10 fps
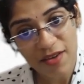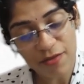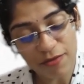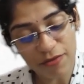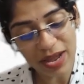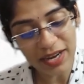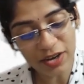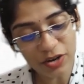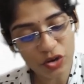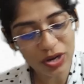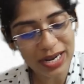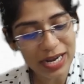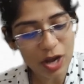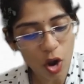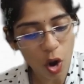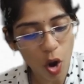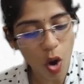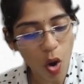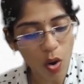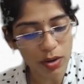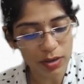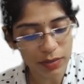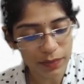ventral horn.